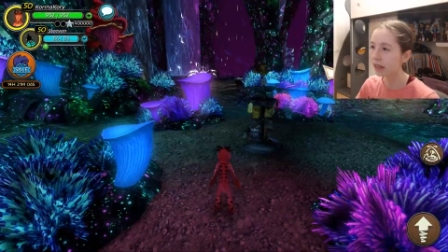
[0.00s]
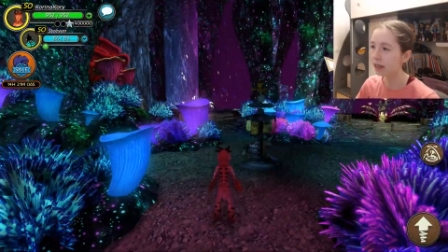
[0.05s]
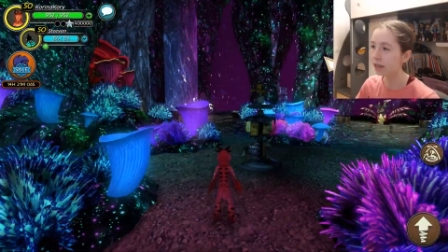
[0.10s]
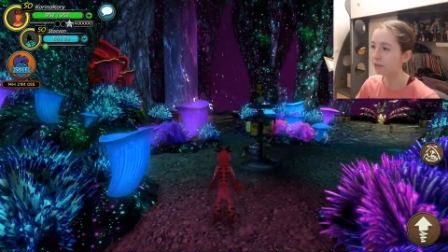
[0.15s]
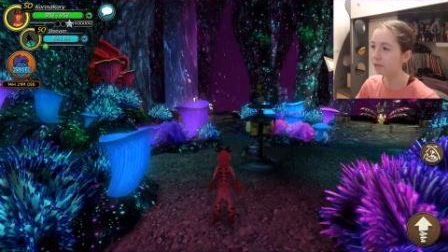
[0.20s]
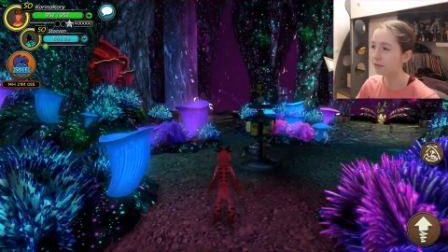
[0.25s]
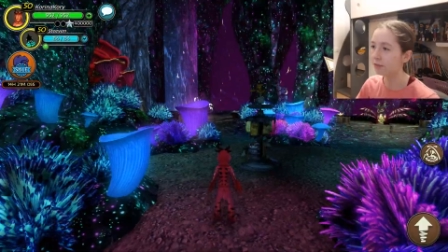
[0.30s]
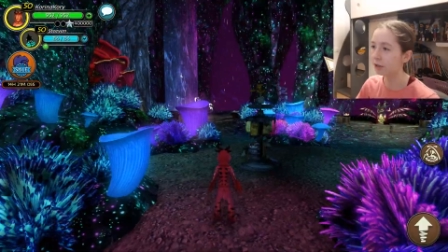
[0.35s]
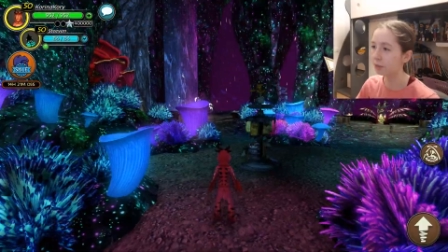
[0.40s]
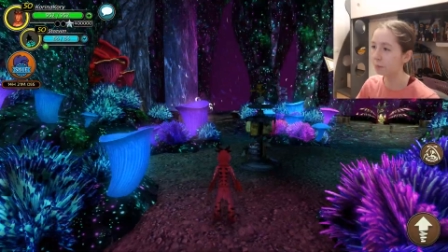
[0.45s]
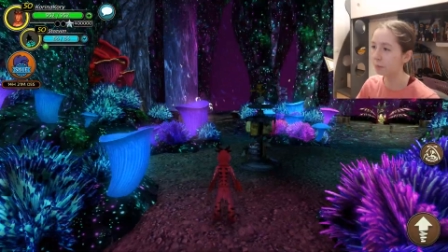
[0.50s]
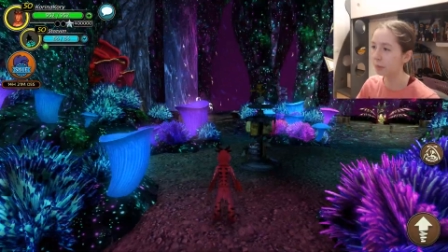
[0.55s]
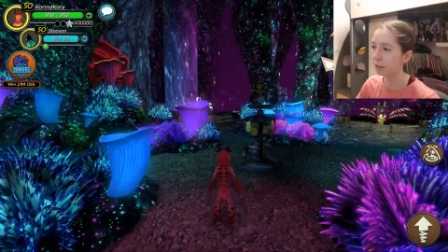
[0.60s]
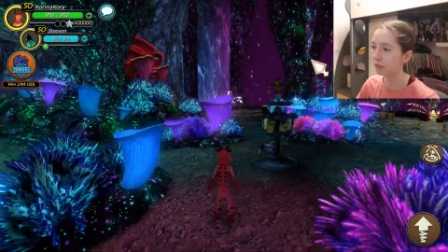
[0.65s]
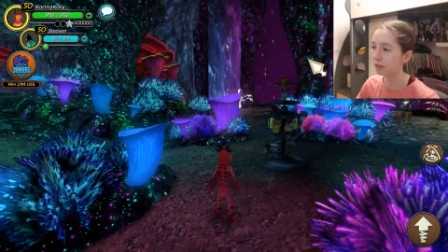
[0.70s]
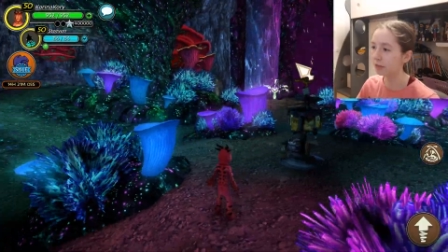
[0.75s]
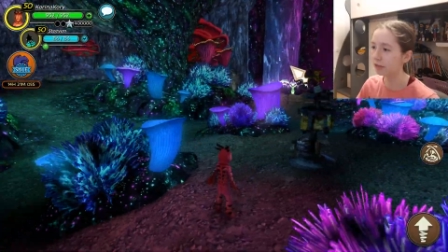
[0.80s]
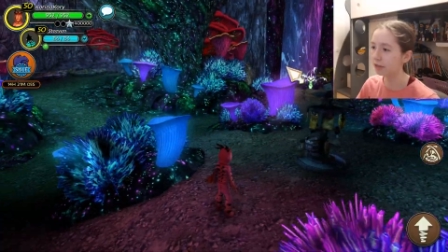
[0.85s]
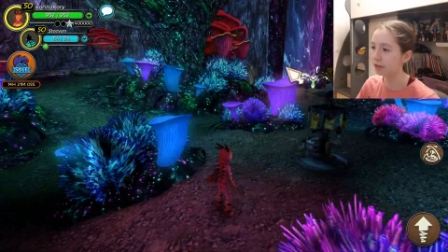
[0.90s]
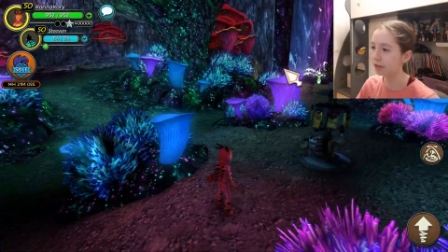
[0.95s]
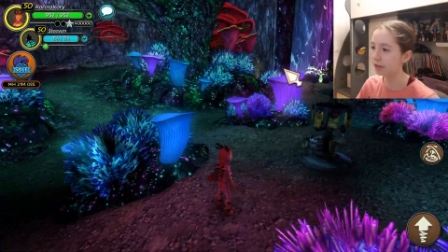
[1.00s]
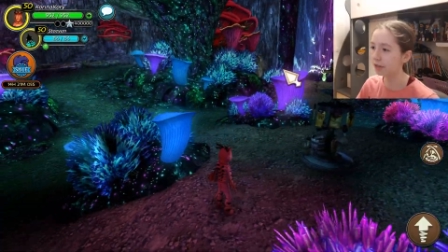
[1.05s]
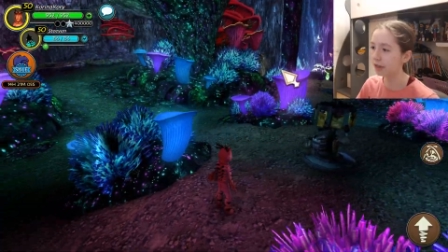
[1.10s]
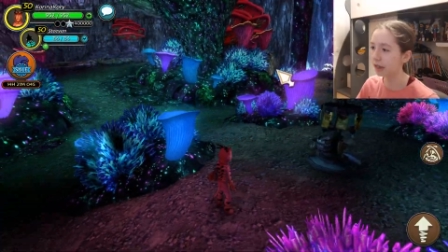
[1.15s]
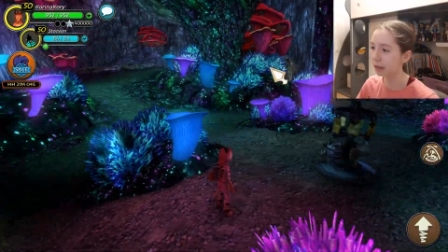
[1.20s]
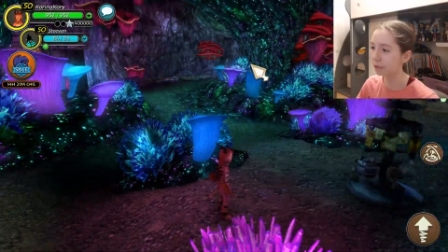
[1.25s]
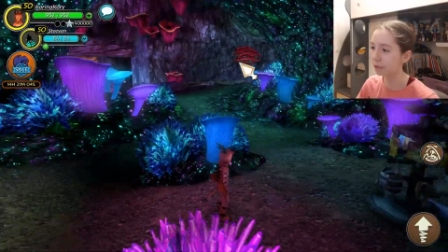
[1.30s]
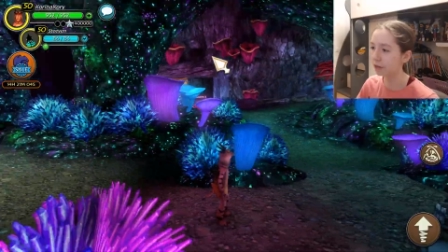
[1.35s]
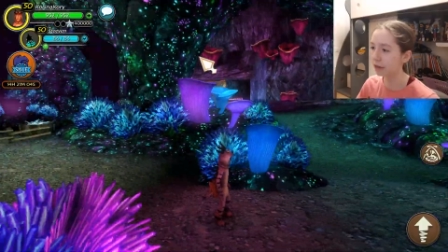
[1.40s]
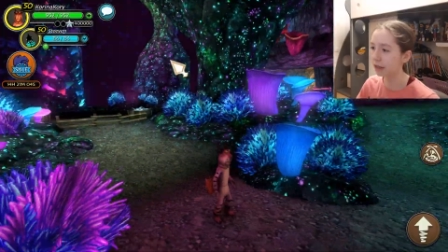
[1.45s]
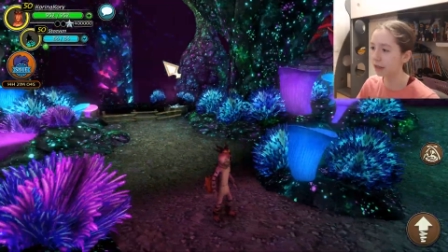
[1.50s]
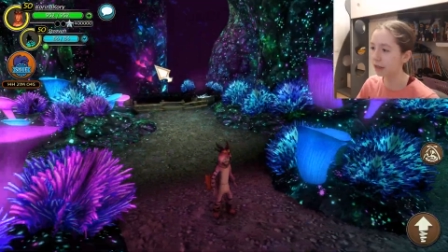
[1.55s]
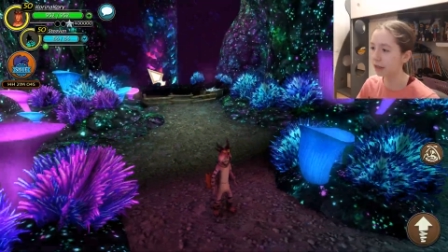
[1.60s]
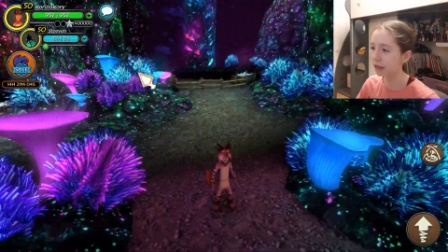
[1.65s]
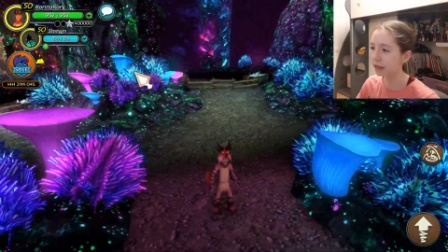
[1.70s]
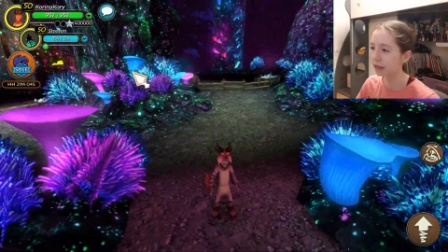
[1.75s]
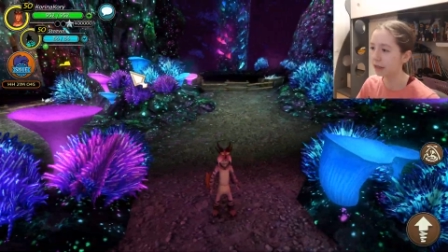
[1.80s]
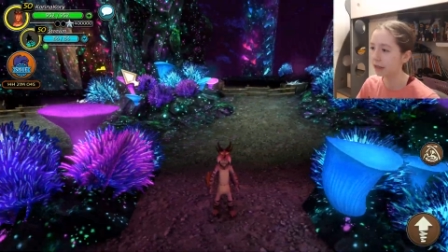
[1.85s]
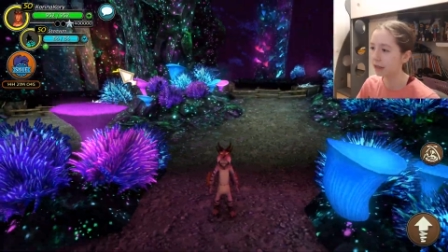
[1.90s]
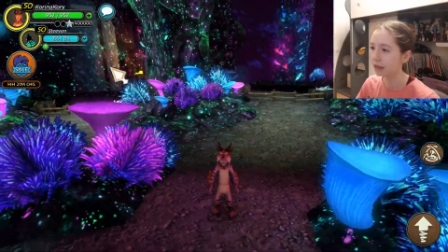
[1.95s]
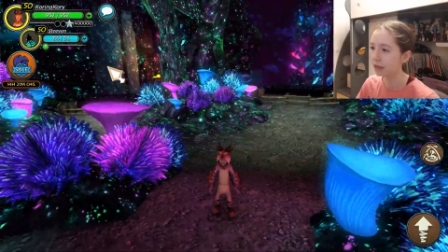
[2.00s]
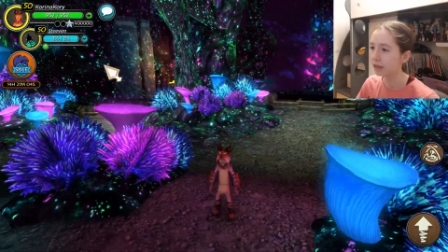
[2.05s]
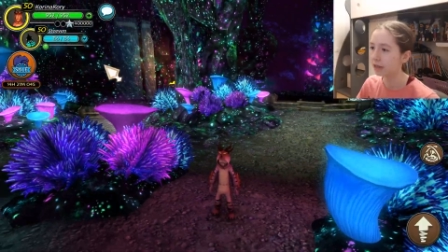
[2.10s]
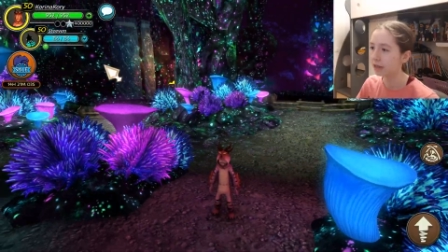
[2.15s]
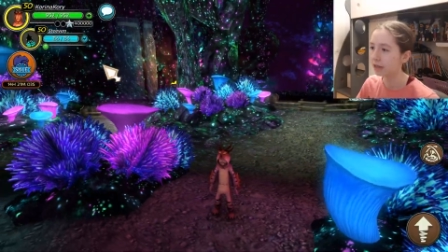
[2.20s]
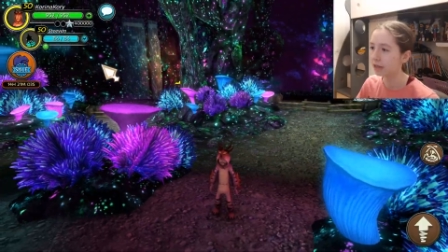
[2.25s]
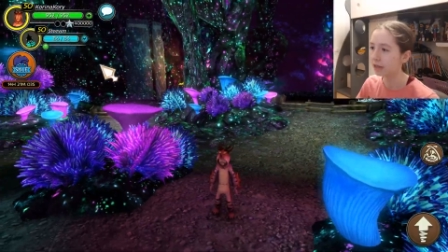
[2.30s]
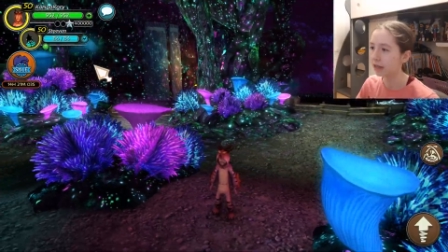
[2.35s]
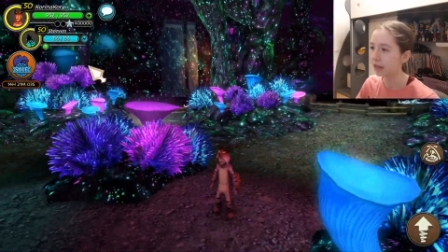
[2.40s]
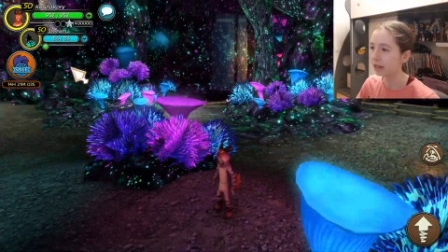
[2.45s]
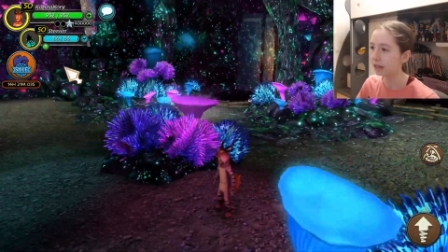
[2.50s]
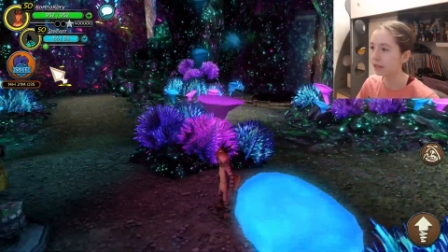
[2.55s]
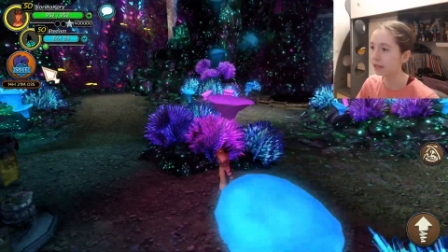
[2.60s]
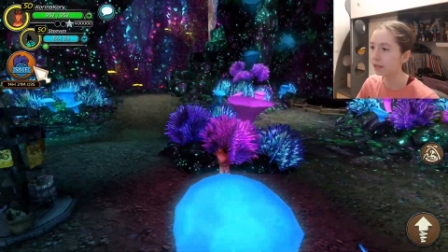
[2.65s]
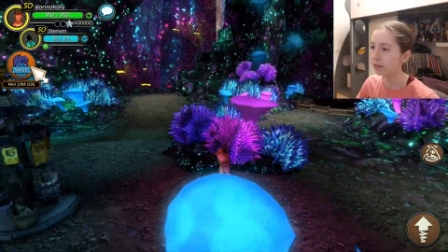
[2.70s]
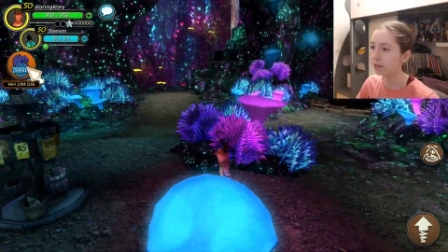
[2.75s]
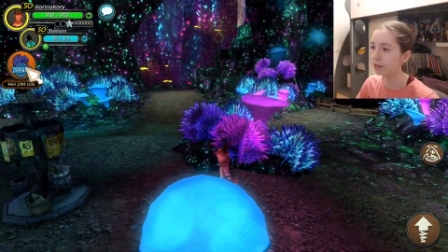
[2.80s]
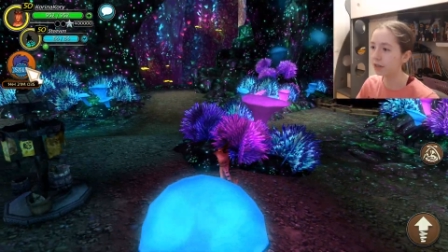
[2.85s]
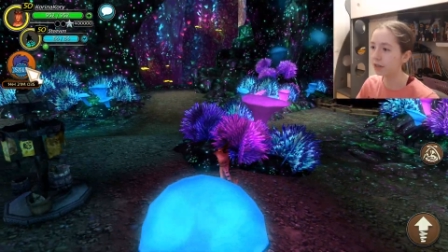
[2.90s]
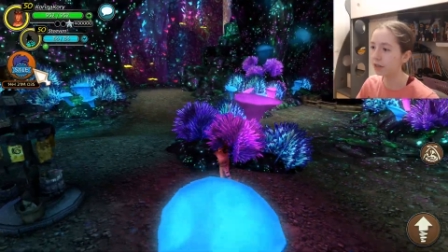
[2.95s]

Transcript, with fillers: and for the mystery stable like those